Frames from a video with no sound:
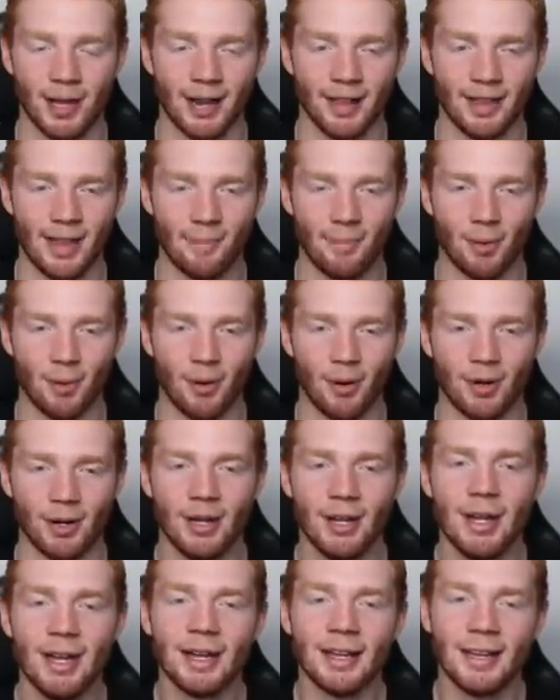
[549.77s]
down that board,
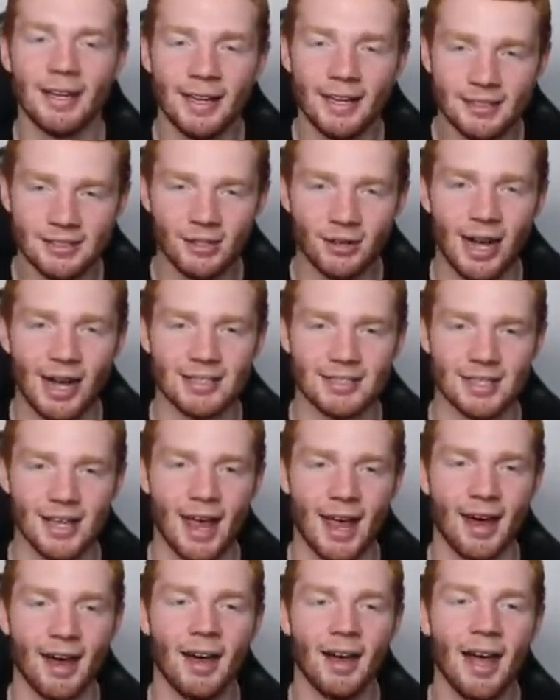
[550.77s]
kick it to
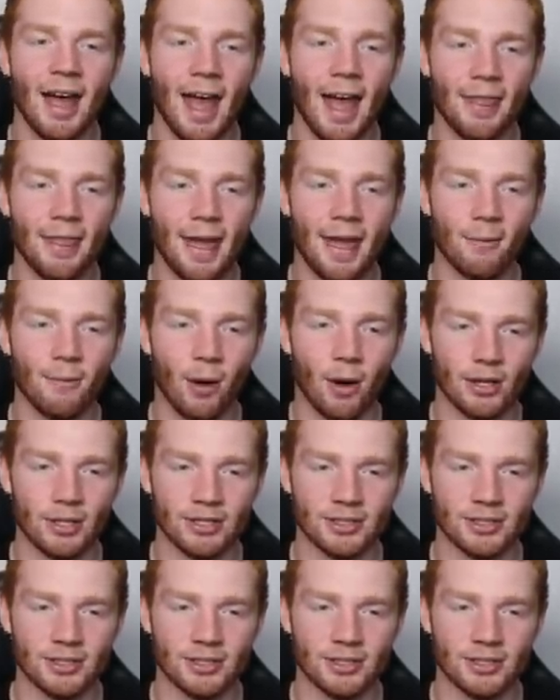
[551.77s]
Isaiah, and then what?